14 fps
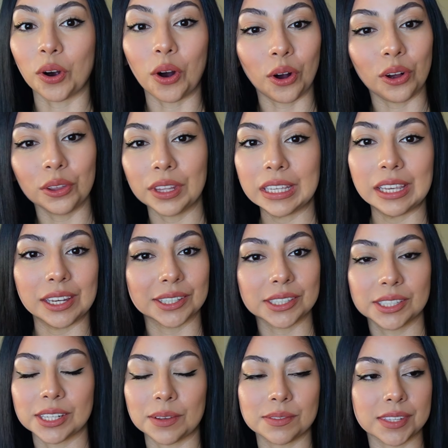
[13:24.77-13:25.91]
all the
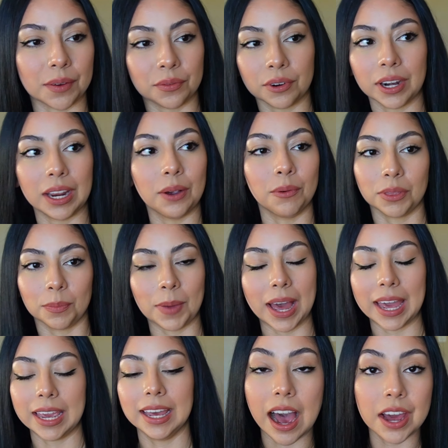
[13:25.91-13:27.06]
years of suffering with
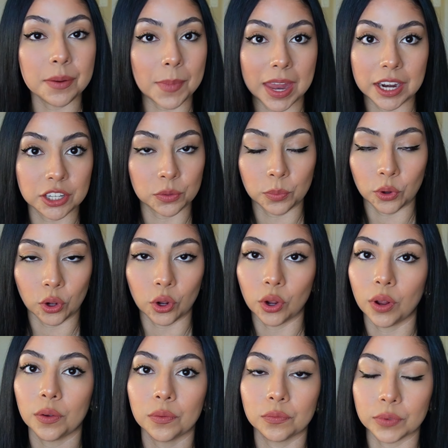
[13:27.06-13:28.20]
my
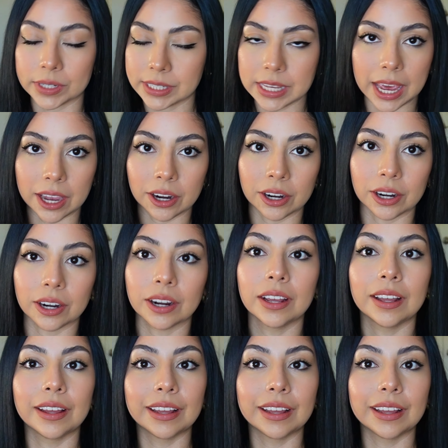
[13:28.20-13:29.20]
unmanageable frizzy hair.